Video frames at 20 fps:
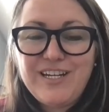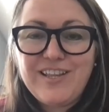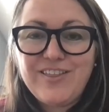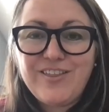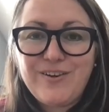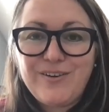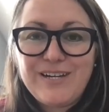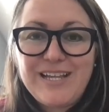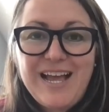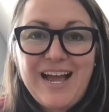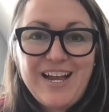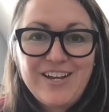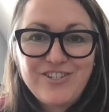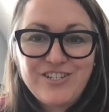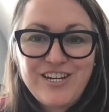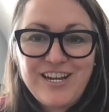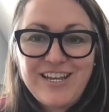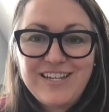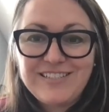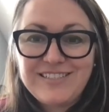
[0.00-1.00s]
and 30
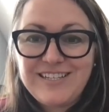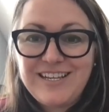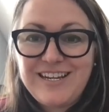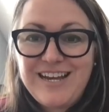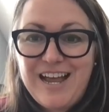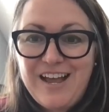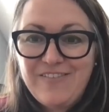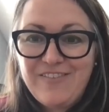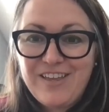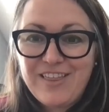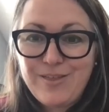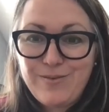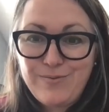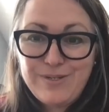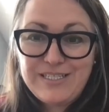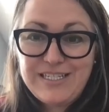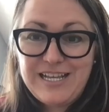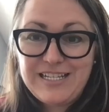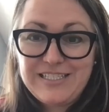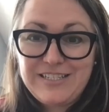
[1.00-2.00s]
hashtags and having 3
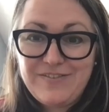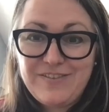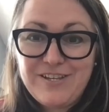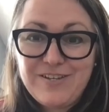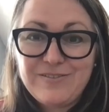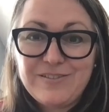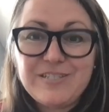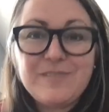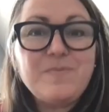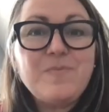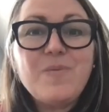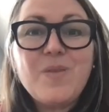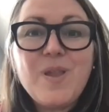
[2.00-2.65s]
sets of those.